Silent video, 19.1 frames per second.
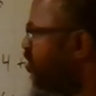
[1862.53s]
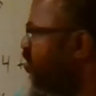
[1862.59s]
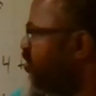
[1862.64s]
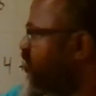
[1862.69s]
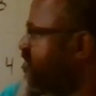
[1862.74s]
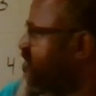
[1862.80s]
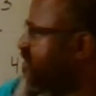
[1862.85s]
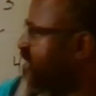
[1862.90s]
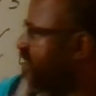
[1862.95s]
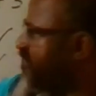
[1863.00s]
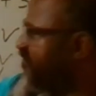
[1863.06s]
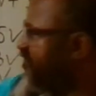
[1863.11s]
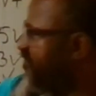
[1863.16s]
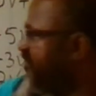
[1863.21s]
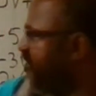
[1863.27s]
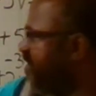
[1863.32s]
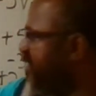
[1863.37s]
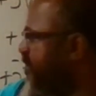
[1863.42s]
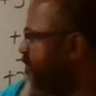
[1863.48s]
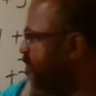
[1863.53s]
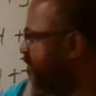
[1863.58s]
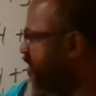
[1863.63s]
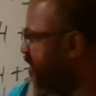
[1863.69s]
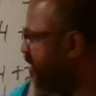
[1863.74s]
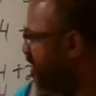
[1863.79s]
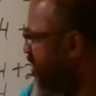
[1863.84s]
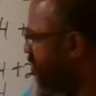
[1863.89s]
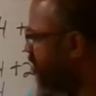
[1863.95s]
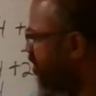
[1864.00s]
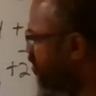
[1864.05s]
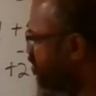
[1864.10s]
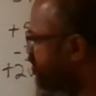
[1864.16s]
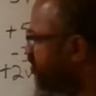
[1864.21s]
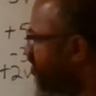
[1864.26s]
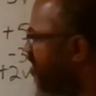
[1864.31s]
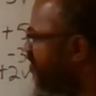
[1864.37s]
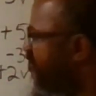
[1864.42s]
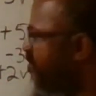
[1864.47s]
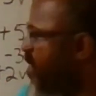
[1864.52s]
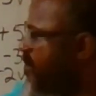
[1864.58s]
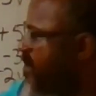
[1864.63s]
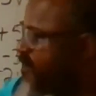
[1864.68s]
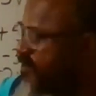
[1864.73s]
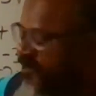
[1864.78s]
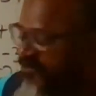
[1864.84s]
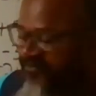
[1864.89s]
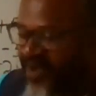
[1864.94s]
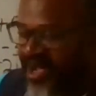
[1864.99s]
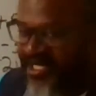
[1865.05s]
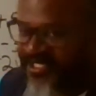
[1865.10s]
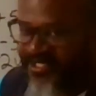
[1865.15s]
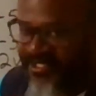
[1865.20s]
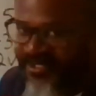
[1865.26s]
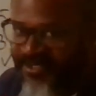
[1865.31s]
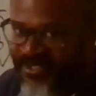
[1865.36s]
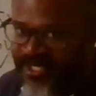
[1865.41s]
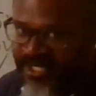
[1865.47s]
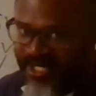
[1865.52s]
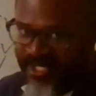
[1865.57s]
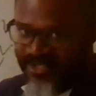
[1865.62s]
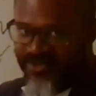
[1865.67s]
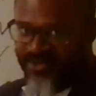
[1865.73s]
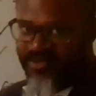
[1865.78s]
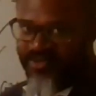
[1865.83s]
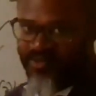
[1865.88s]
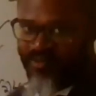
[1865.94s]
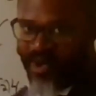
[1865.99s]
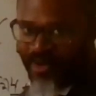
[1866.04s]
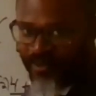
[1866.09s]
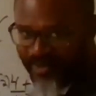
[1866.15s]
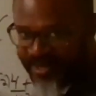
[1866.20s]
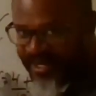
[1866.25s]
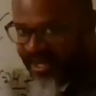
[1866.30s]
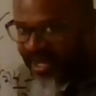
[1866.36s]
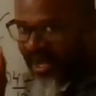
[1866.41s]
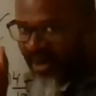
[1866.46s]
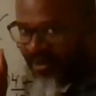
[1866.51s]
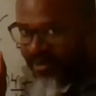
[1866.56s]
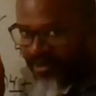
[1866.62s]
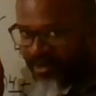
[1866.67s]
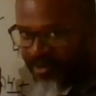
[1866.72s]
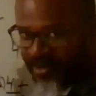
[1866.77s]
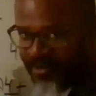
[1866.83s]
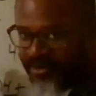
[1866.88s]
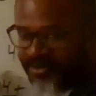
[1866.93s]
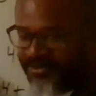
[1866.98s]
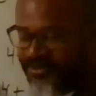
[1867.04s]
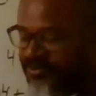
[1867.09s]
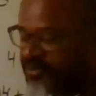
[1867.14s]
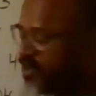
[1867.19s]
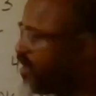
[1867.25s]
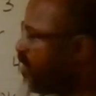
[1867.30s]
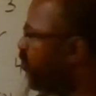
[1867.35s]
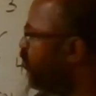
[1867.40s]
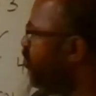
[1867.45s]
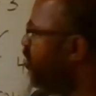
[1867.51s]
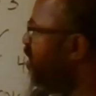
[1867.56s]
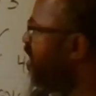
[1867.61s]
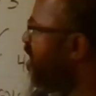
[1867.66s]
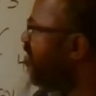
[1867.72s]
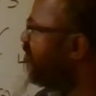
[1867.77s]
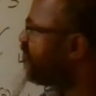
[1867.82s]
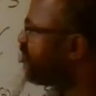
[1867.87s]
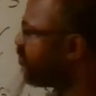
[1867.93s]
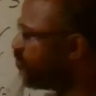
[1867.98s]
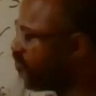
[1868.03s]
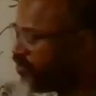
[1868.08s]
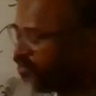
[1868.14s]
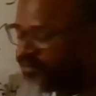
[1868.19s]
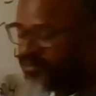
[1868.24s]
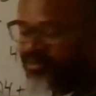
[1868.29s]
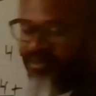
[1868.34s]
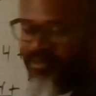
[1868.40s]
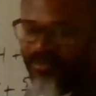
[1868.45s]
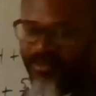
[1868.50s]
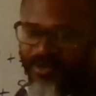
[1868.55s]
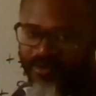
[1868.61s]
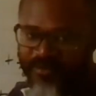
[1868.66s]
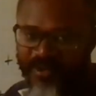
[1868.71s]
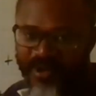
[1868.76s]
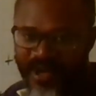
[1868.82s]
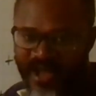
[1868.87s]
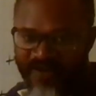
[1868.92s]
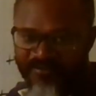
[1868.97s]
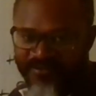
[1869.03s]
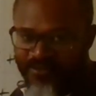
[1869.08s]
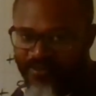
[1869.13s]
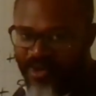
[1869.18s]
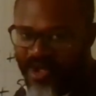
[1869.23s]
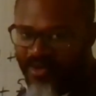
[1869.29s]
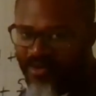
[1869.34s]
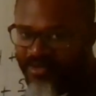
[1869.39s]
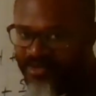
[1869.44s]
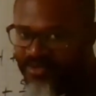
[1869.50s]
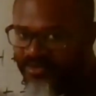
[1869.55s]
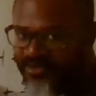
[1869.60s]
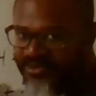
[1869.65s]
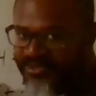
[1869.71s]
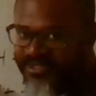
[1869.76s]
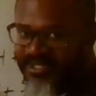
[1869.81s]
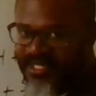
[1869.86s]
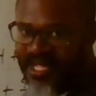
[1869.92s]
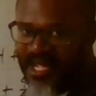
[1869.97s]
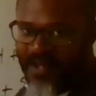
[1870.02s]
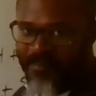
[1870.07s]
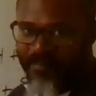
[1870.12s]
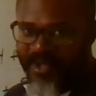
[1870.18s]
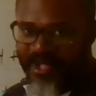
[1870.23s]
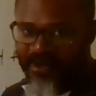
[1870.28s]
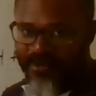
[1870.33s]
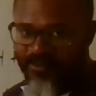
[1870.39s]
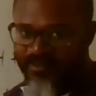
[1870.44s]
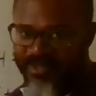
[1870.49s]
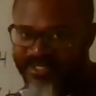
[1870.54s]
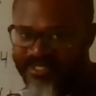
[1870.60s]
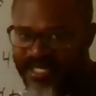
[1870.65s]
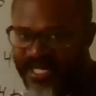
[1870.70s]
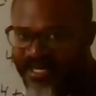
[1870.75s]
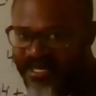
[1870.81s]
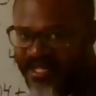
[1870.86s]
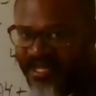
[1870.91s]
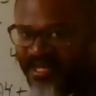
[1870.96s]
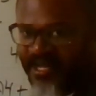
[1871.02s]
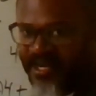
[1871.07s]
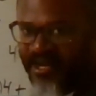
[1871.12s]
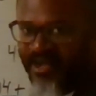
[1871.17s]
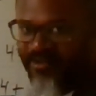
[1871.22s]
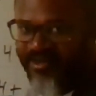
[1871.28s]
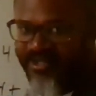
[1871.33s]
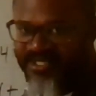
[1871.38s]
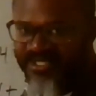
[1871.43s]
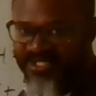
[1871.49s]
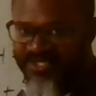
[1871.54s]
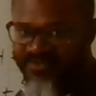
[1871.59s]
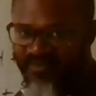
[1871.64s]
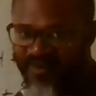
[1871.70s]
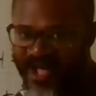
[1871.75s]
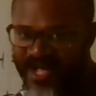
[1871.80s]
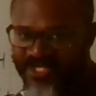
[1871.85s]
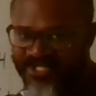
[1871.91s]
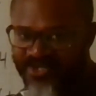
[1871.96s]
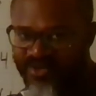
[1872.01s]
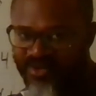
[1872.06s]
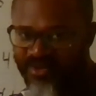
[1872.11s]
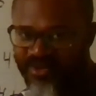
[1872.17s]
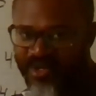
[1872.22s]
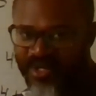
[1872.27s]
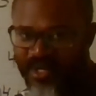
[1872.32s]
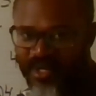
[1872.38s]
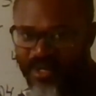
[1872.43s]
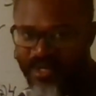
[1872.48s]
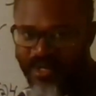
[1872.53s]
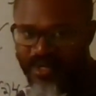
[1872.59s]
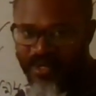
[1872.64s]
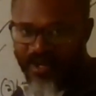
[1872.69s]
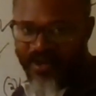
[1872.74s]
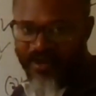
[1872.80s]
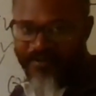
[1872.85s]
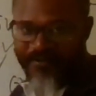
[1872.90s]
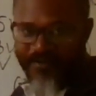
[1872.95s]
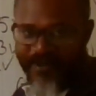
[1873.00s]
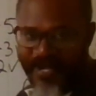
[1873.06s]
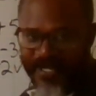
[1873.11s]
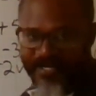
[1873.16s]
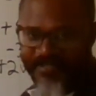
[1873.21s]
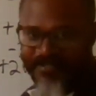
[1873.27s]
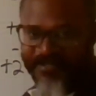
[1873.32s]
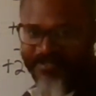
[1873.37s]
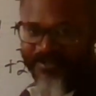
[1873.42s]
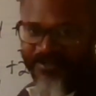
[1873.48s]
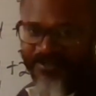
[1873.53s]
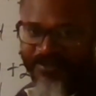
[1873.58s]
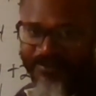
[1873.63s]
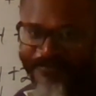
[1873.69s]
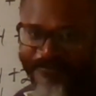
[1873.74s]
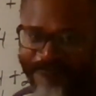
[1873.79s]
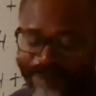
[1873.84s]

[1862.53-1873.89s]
gonna start flip there because you have problem with fraction. So throughout the course, we'll have to work on those topics which are the killer, which is fraction. All right. So